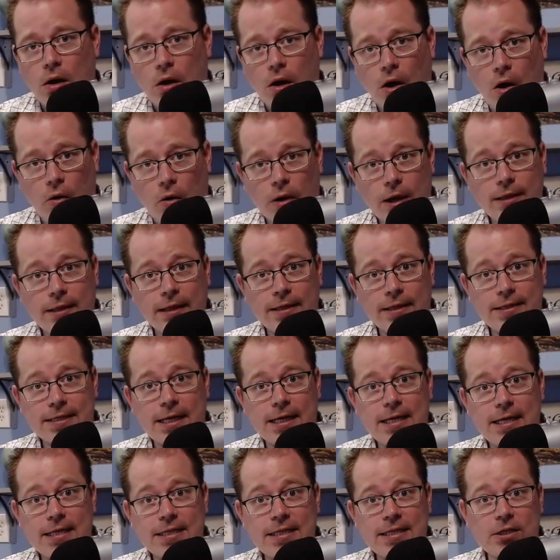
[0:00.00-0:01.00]
All right, let's
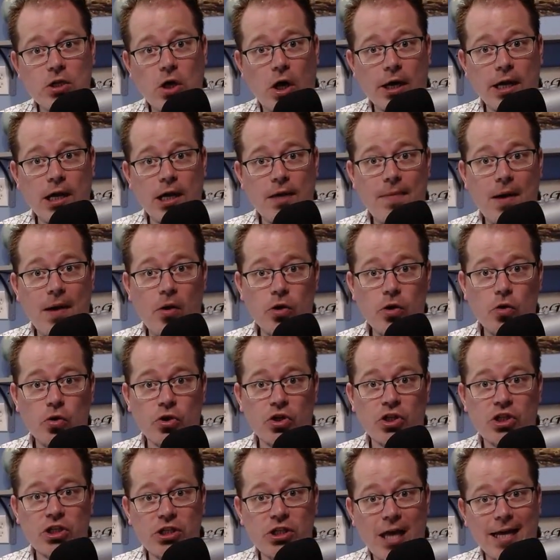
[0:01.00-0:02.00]
get into talking about your
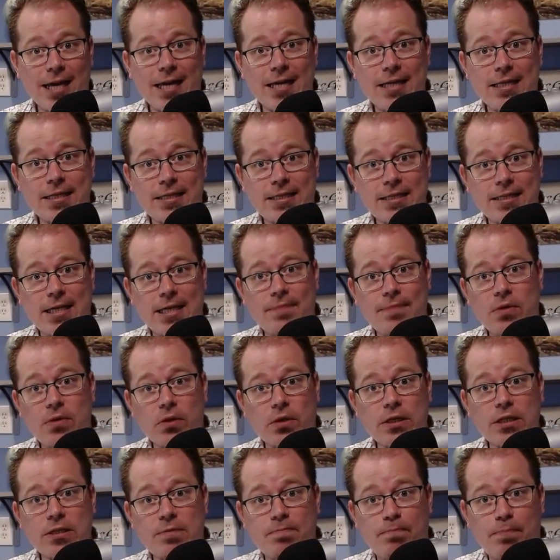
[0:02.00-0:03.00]
second
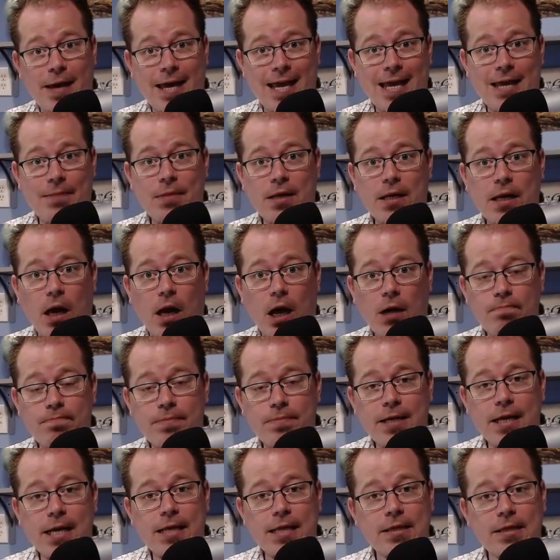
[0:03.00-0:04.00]
stimulus payment
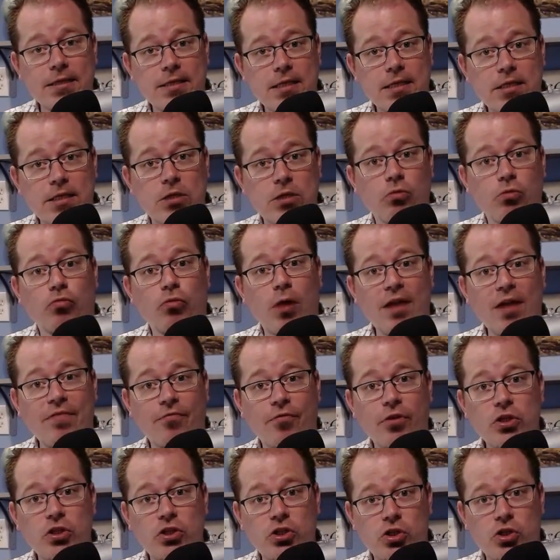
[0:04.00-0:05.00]
update. This is in
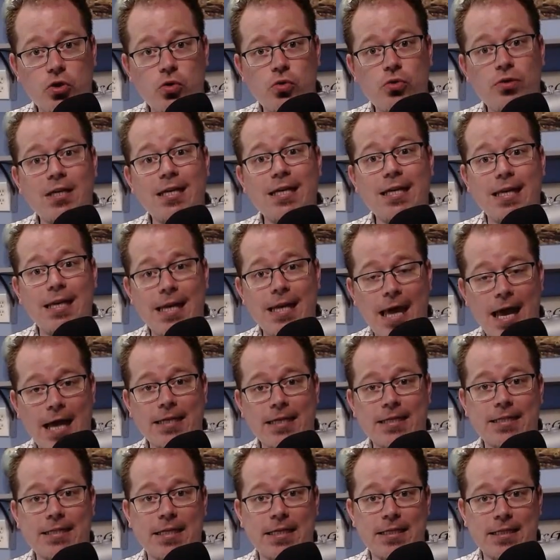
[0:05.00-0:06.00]
reference to the
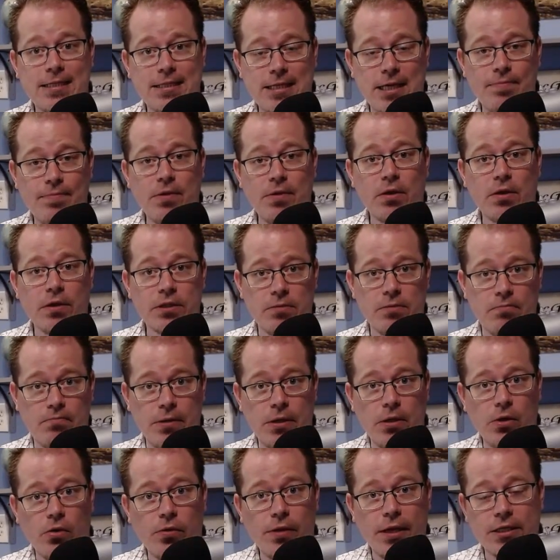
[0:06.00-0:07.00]
next stimulus
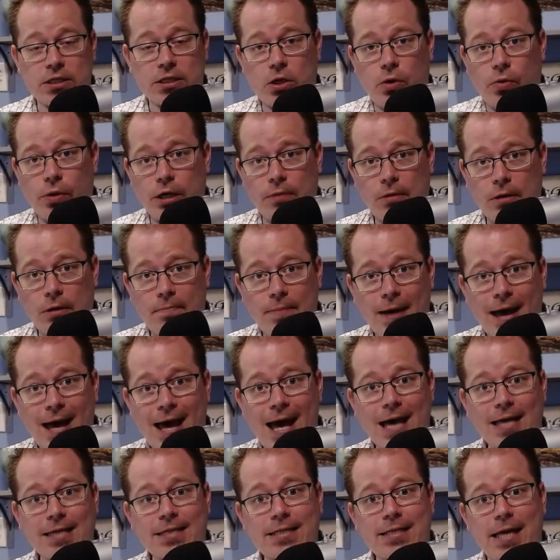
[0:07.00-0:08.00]
bill that's going to be
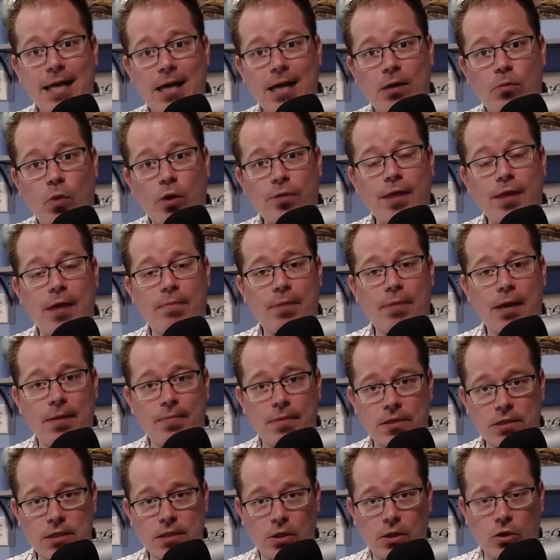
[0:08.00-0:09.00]
passed and what that
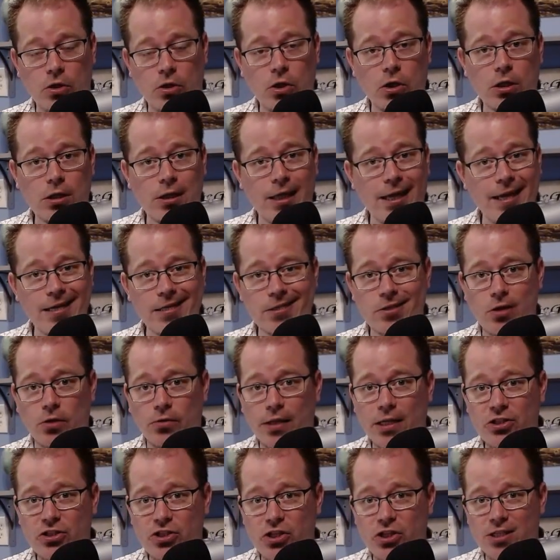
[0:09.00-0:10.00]
payment's going to look like. So
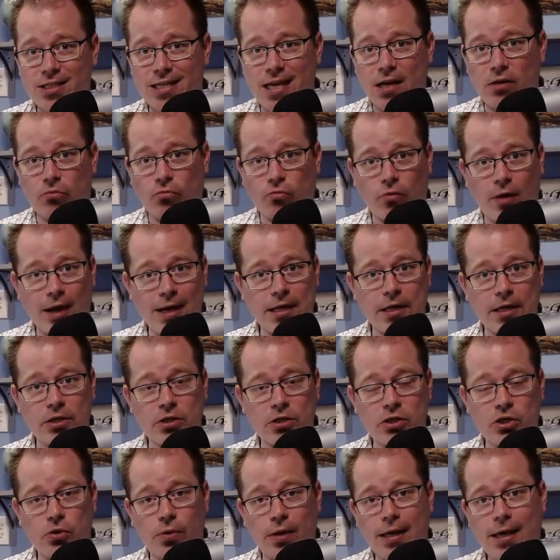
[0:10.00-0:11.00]
let's just get right
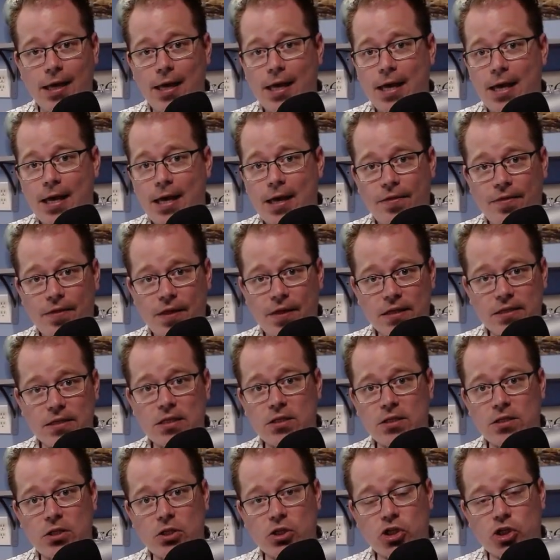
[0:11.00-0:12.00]
into it this
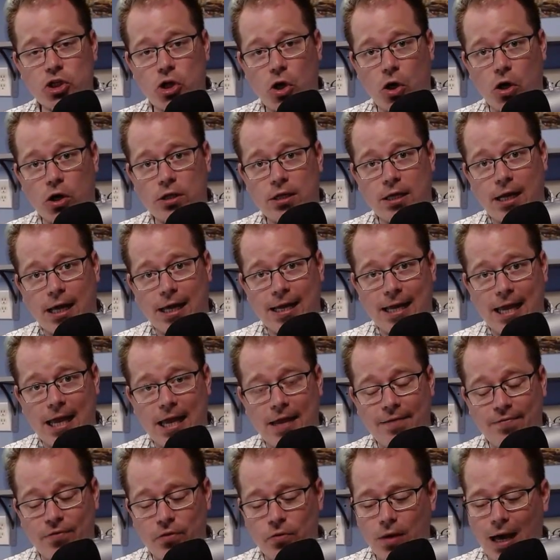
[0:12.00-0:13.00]
is the chart that I
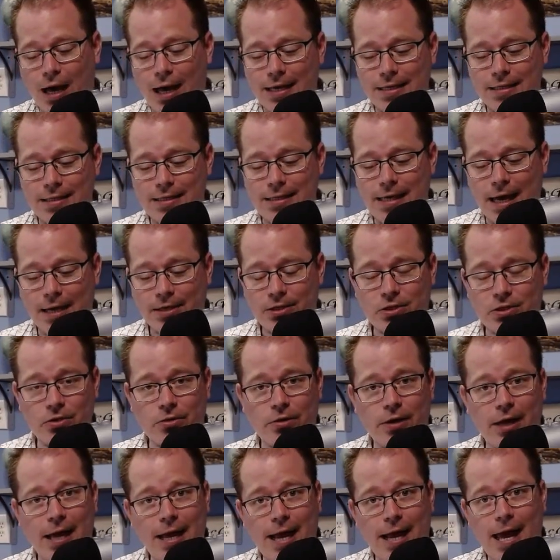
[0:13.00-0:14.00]
gave you guys
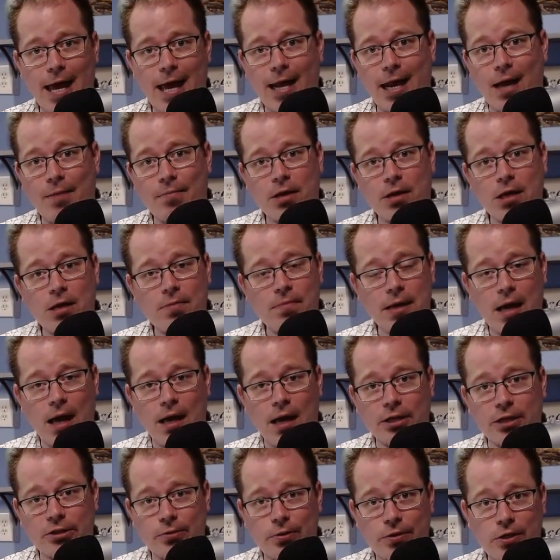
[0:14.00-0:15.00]
yesterday, and I'm going to be
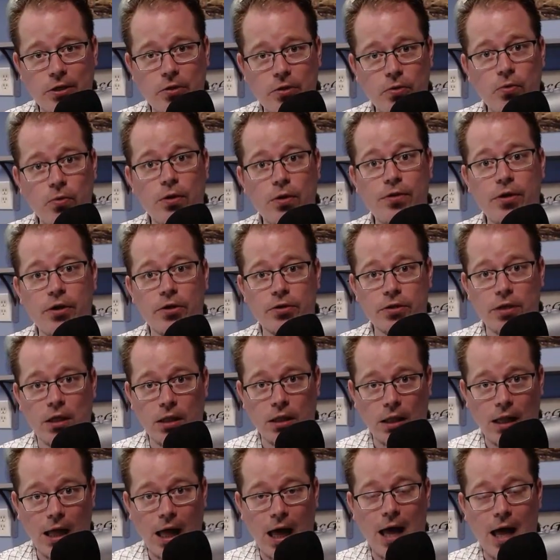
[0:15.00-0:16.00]
honest with you, there's a
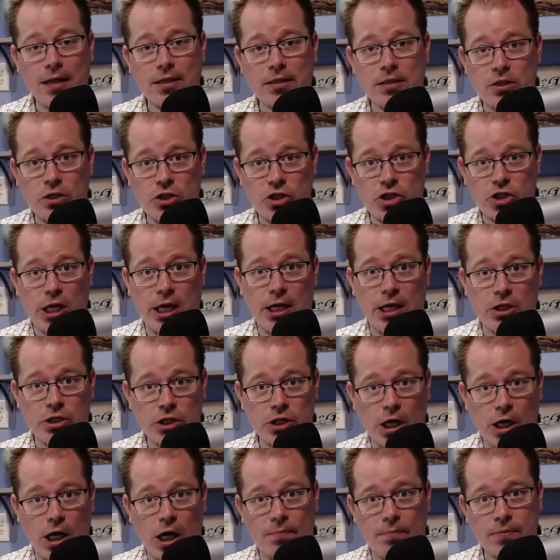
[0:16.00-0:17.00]
lot to
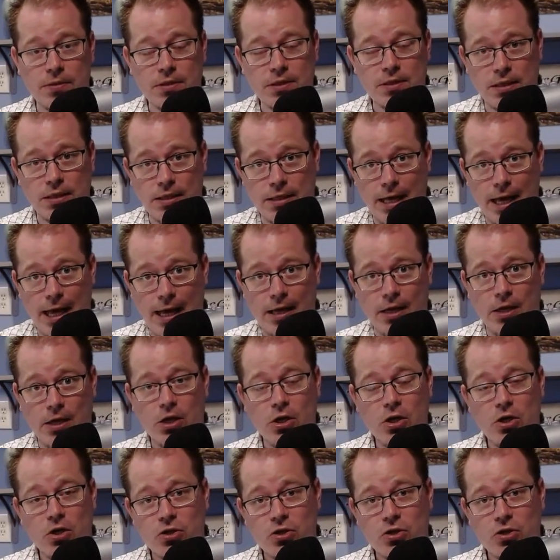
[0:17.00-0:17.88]
change up today.